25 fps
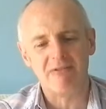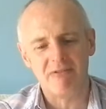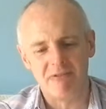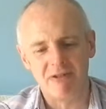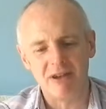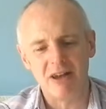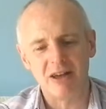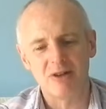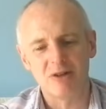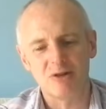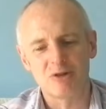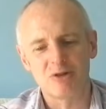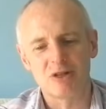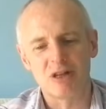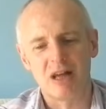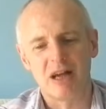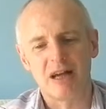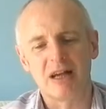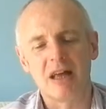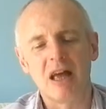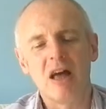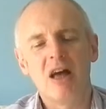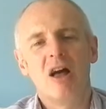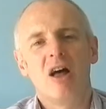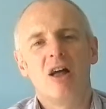feels
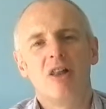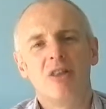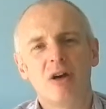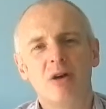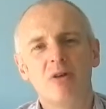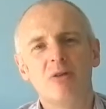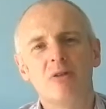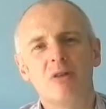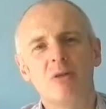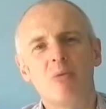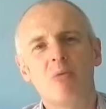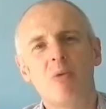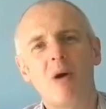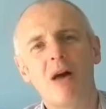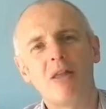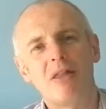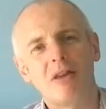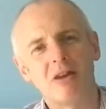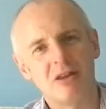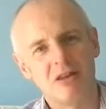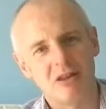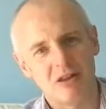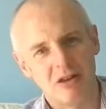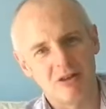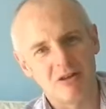like
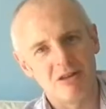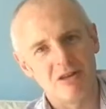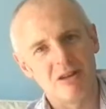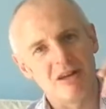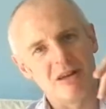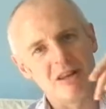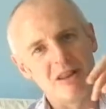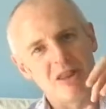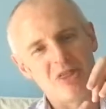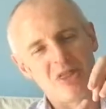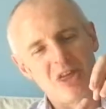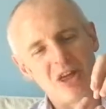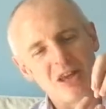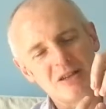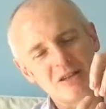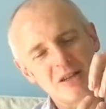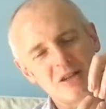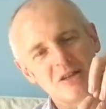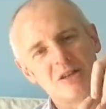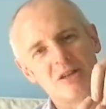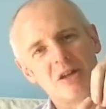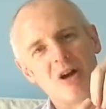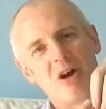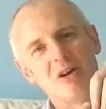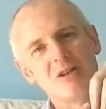the things are
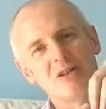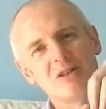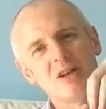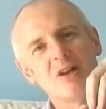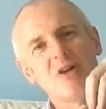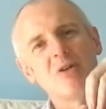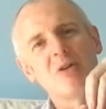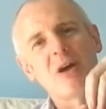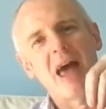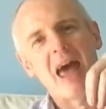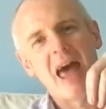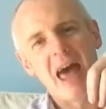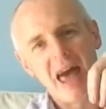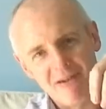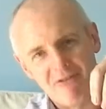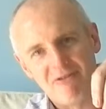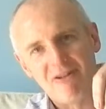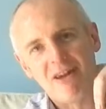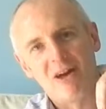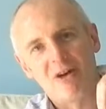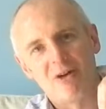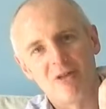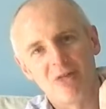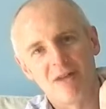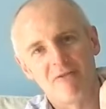starting to look
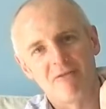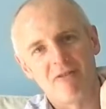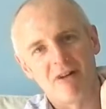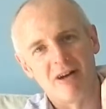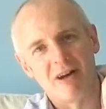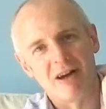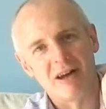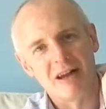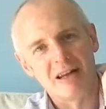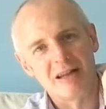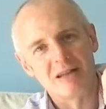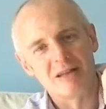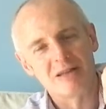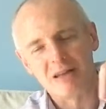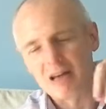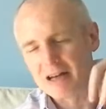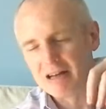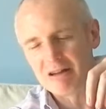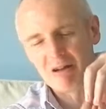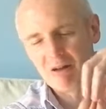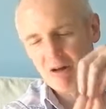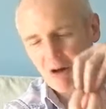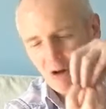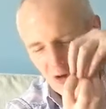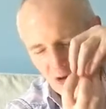heavy on the vines
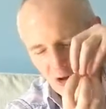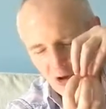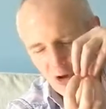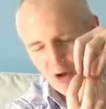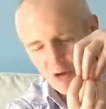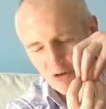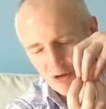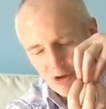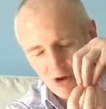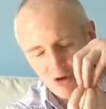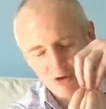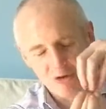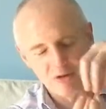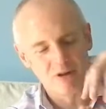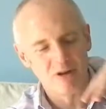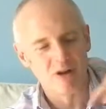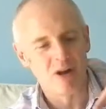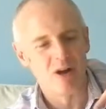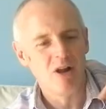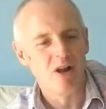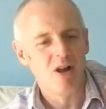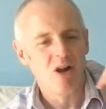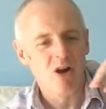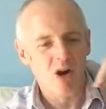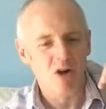on
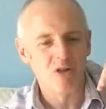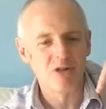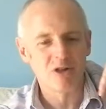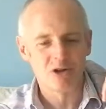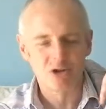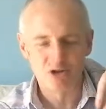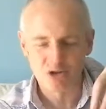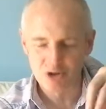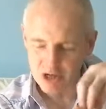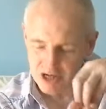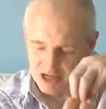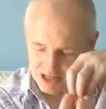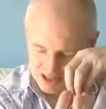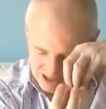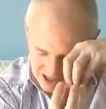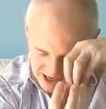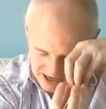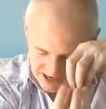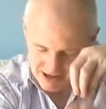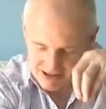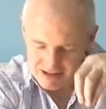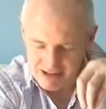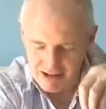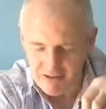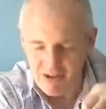the trees,
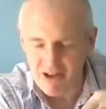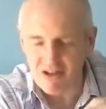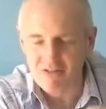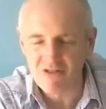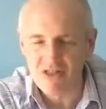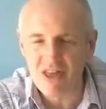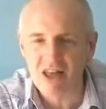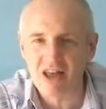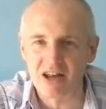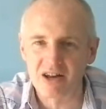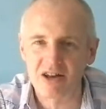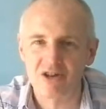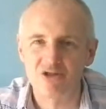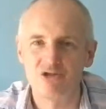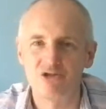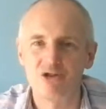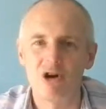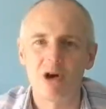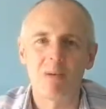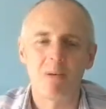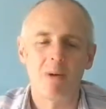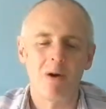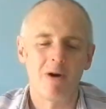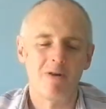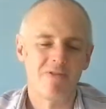and as if they're going to
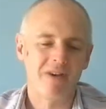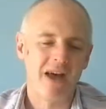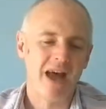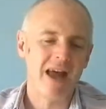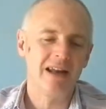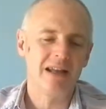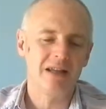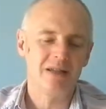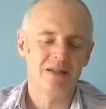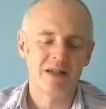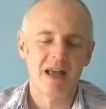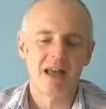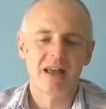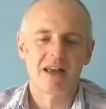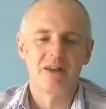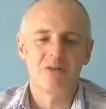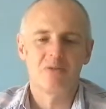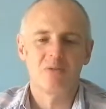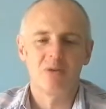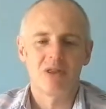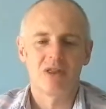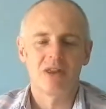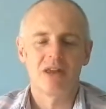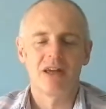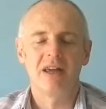drop off any second
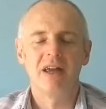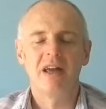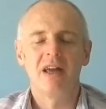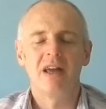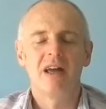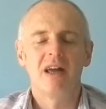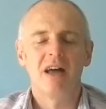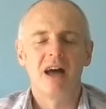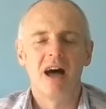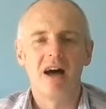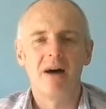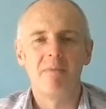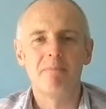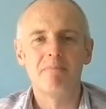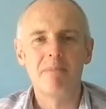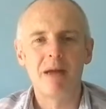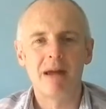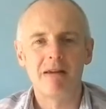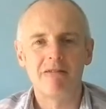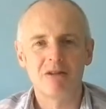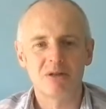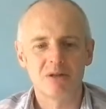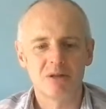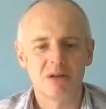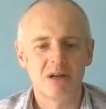with the
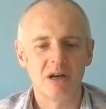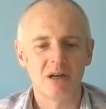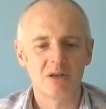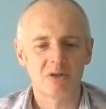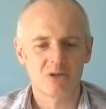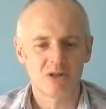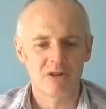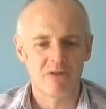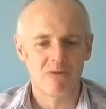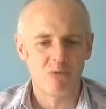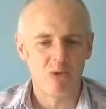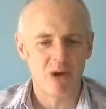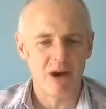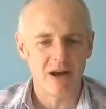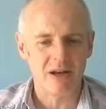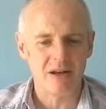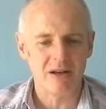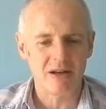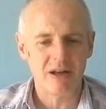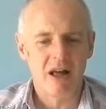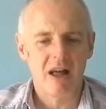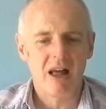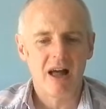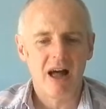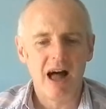merest gust of
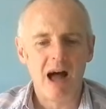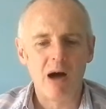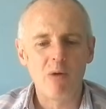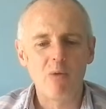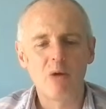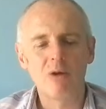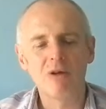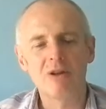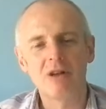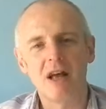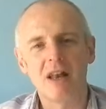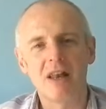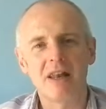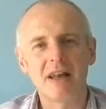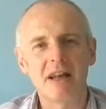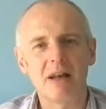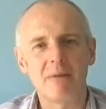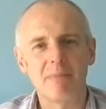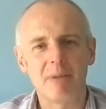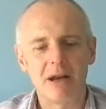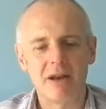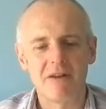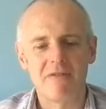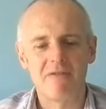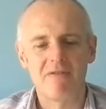wind. I want a little
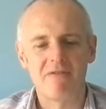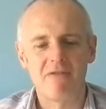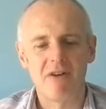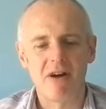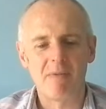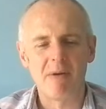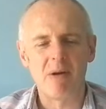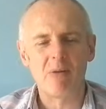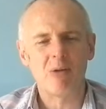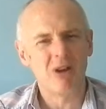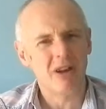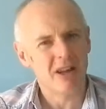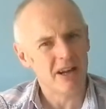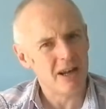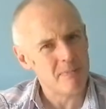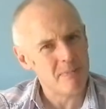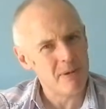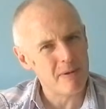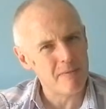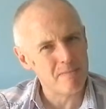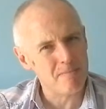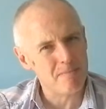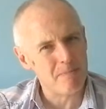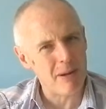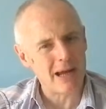bit of
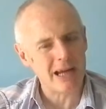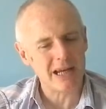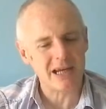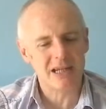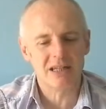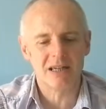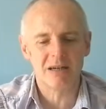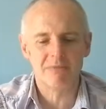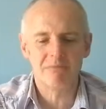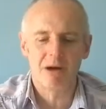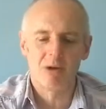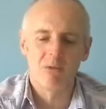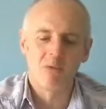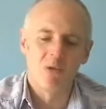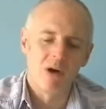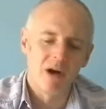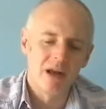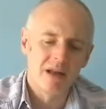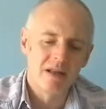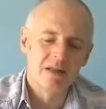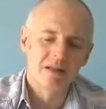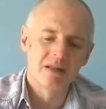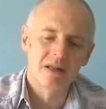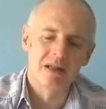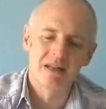bite in my
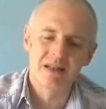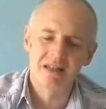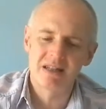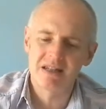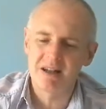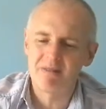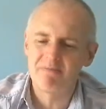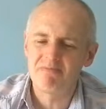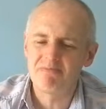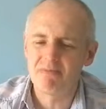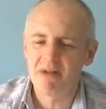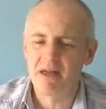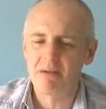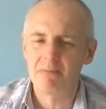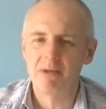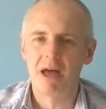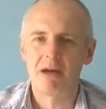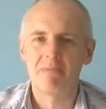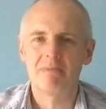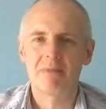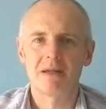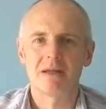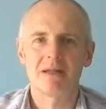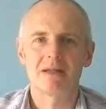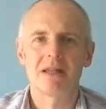wines, and maybe I
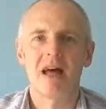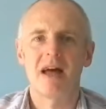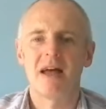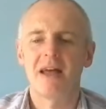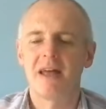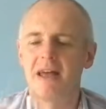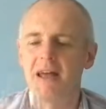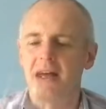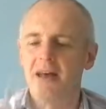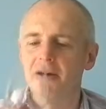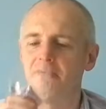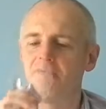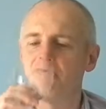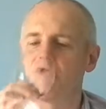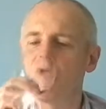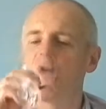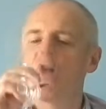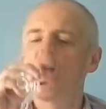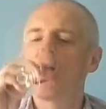miss that here.